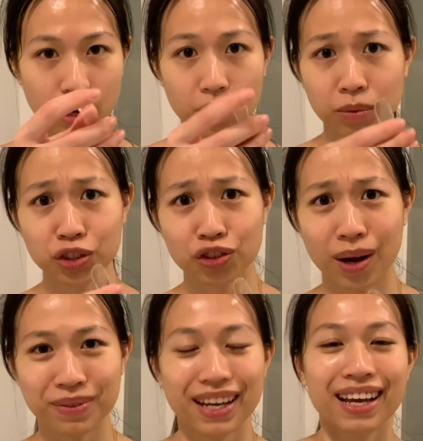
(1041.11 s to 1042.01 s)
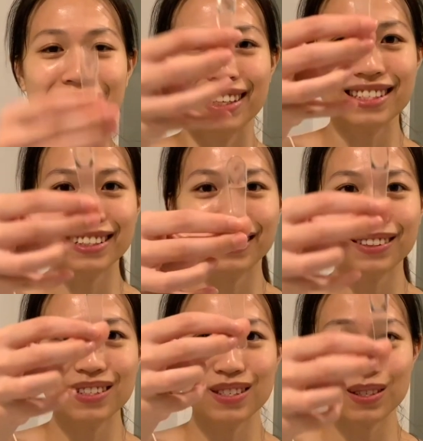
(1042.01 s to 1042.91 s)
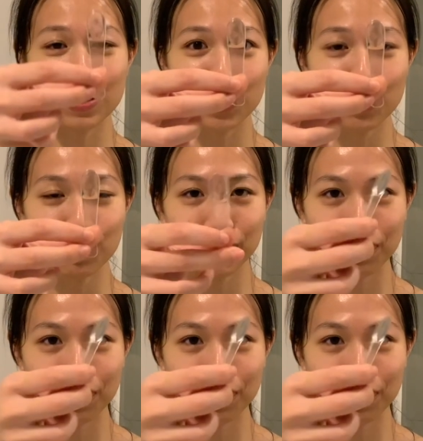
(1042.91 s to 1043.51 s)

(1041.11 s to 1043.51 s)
I almost dropped it, this little scoop.